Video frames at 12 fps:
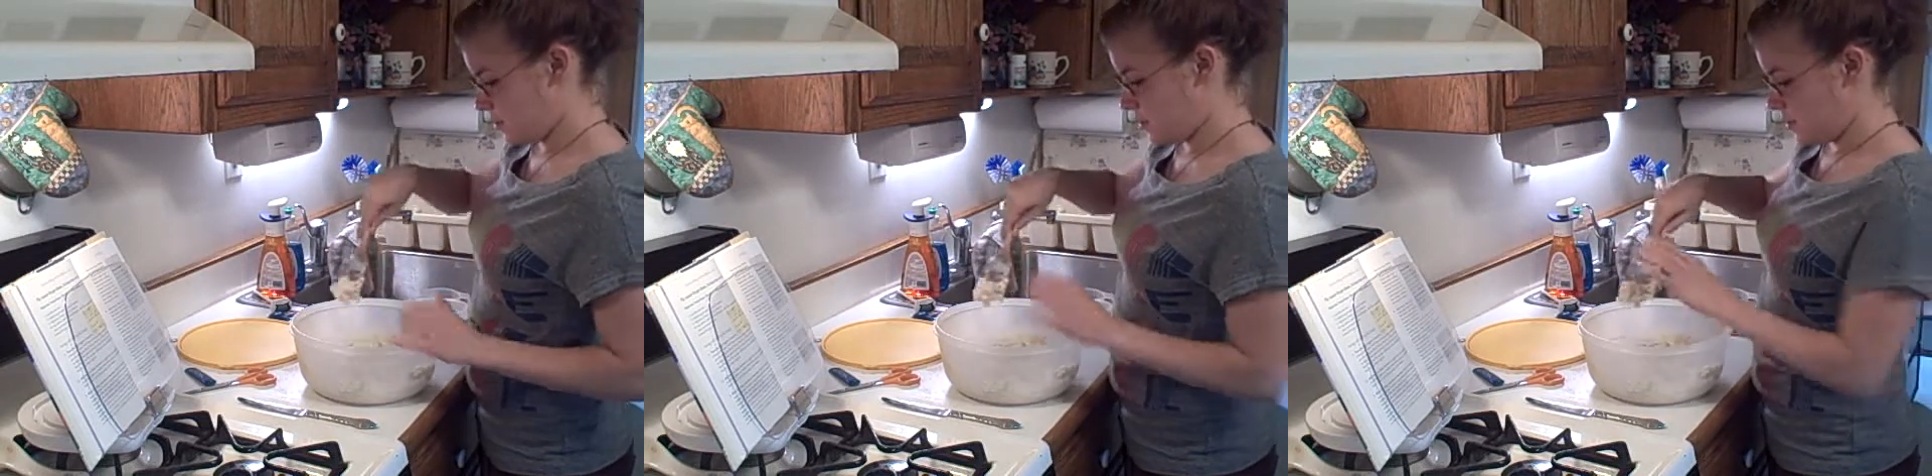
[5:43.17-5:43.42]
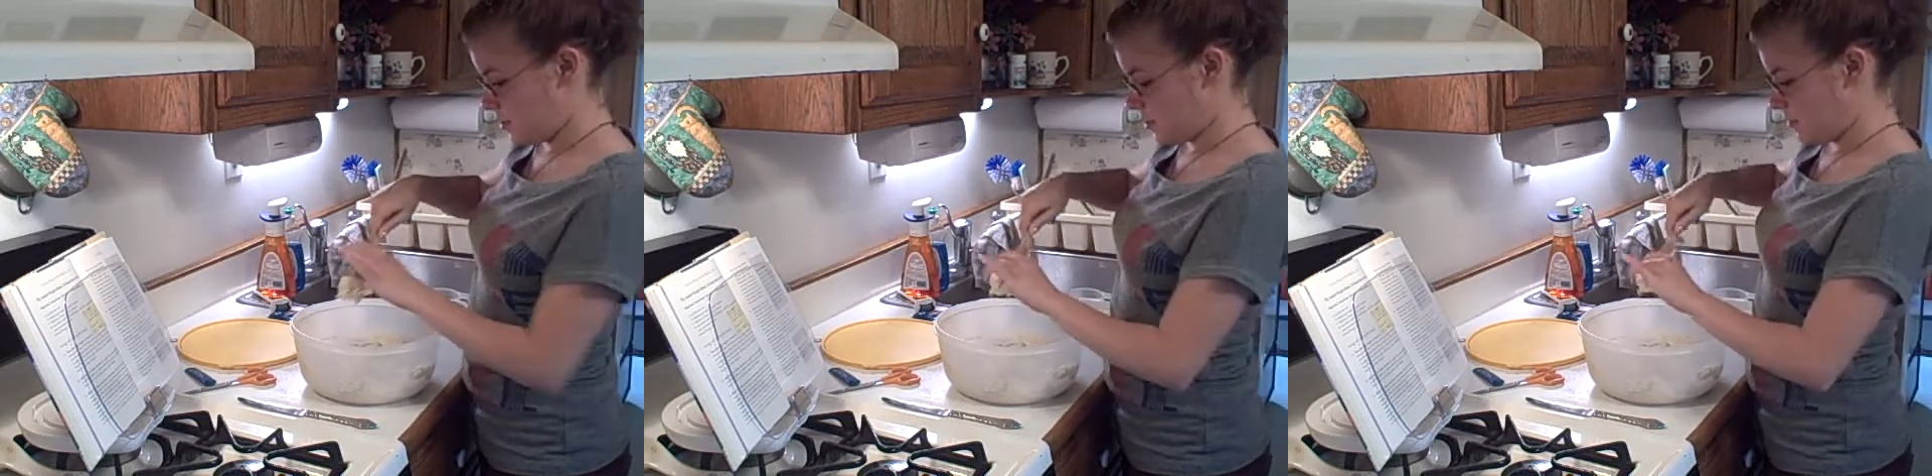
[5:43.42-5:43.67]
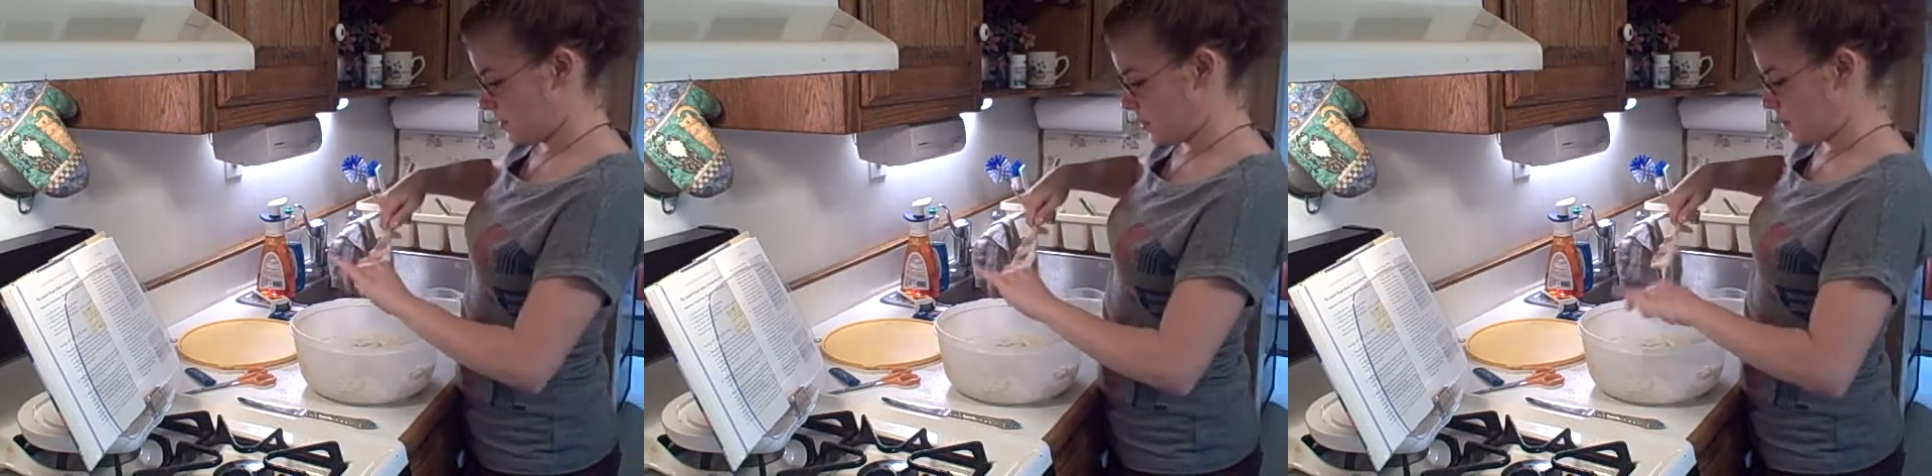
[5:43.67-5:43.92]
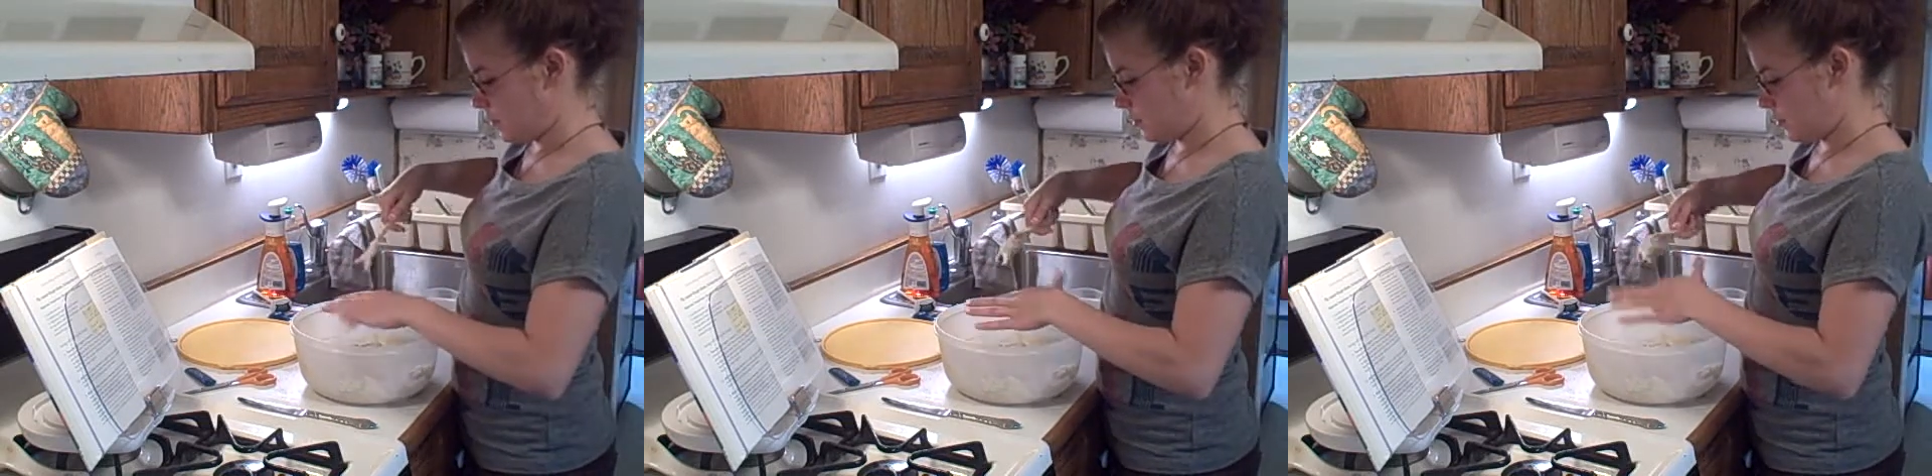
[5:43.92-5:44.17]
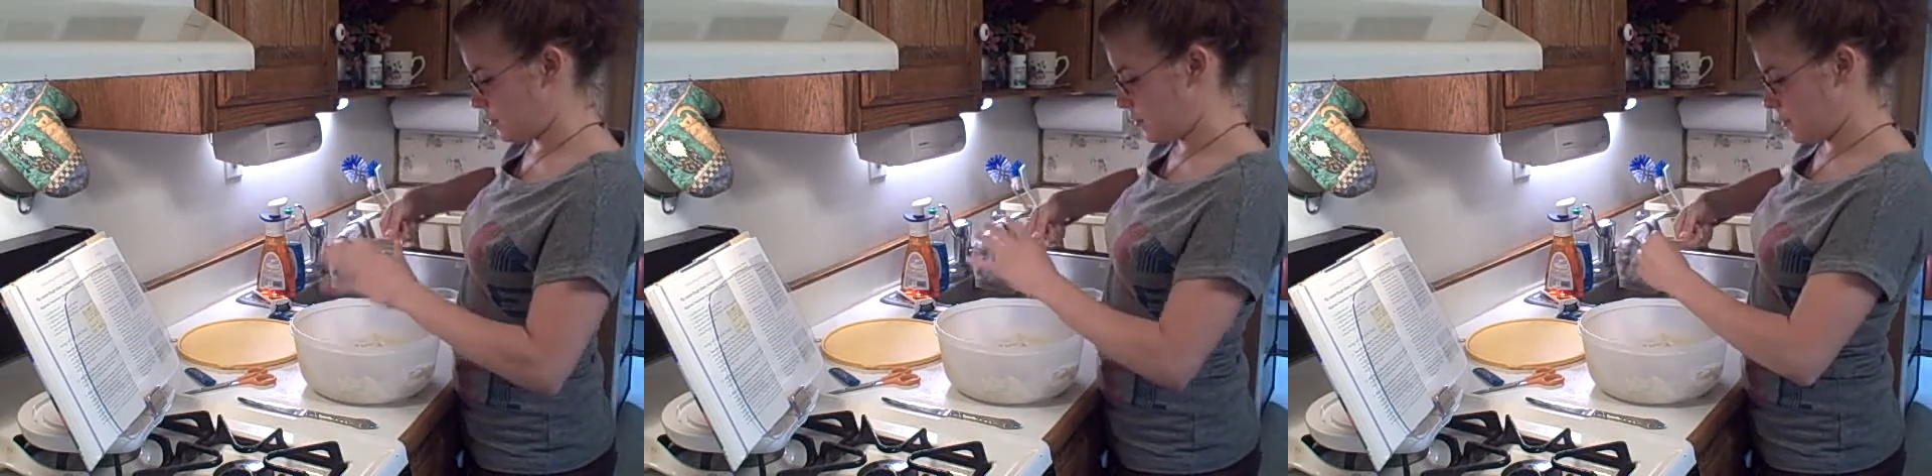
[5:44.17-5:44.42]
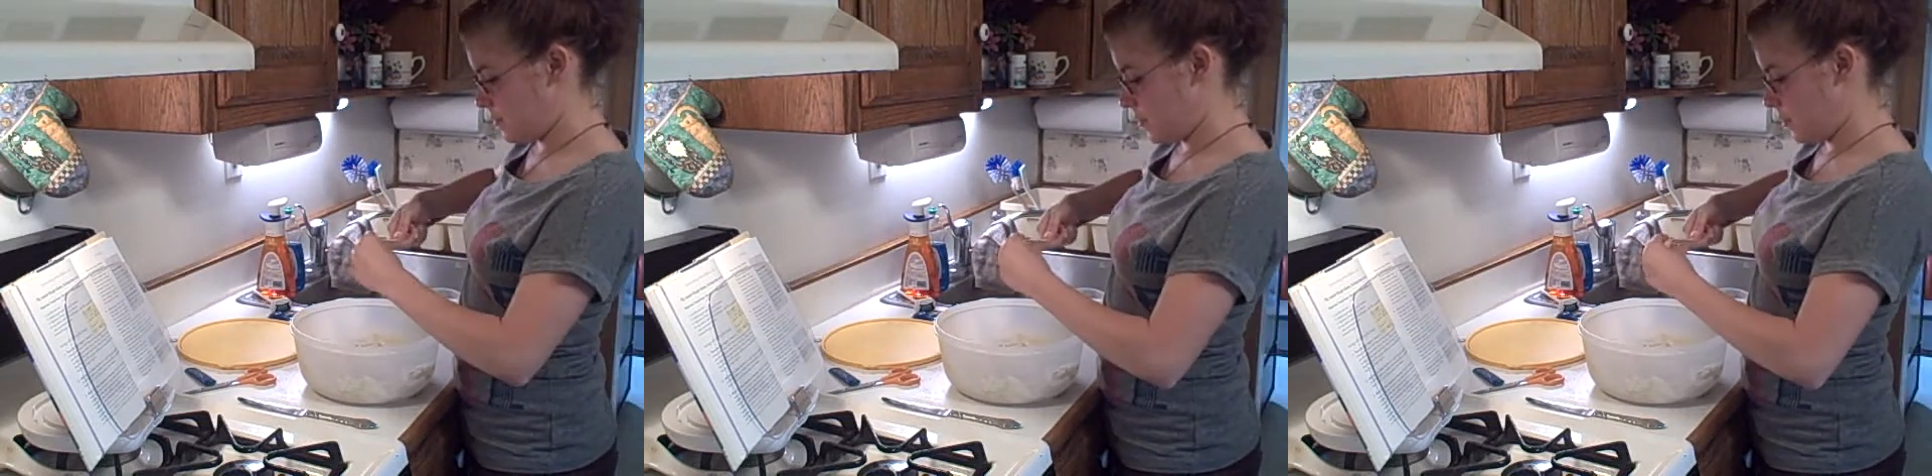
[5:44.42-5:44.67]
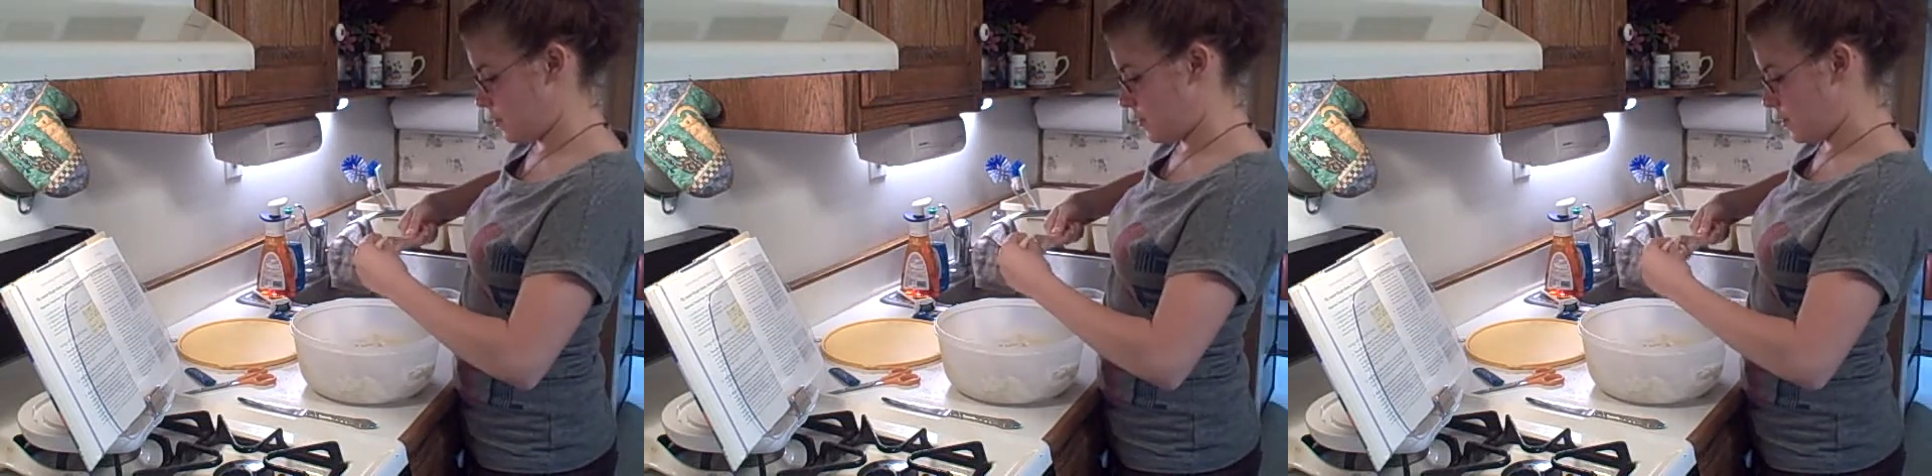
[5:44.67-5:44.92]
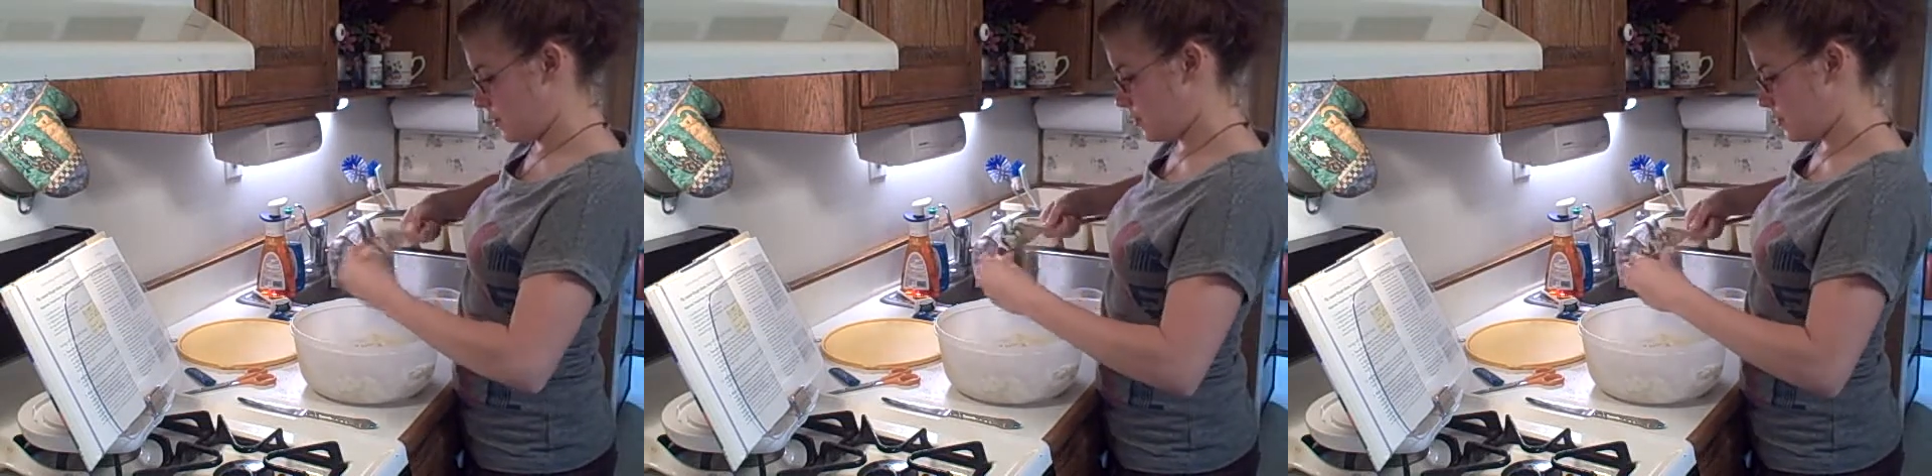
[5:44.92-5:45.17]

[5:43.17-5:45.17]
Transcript: And I'm going to scrape all of this